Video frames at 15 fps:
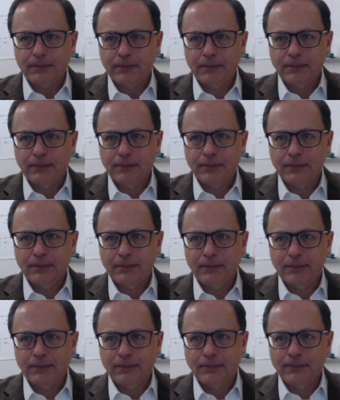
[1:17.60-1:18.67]

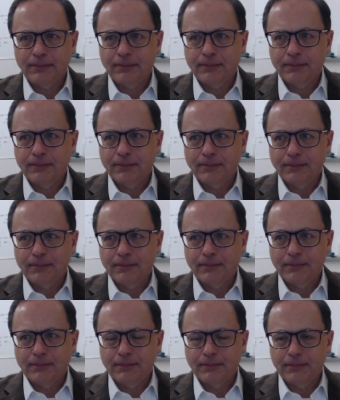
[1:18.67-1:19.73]

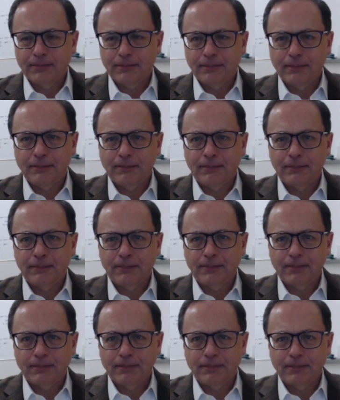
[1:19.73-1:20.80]

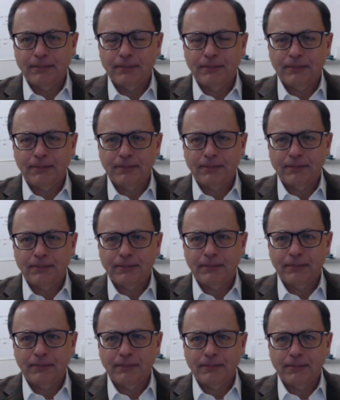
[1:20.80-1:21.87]

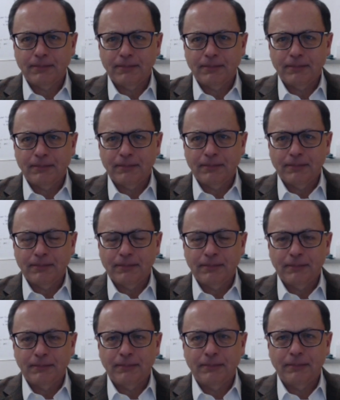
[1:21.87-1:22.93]

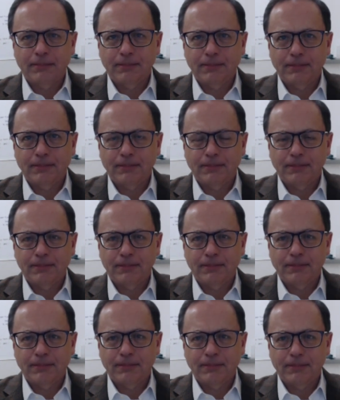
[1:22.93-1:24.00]

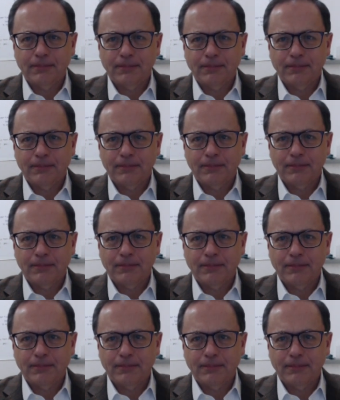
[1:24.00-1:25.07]

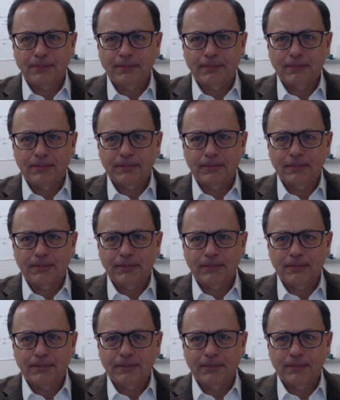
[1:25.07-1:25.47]
(silent)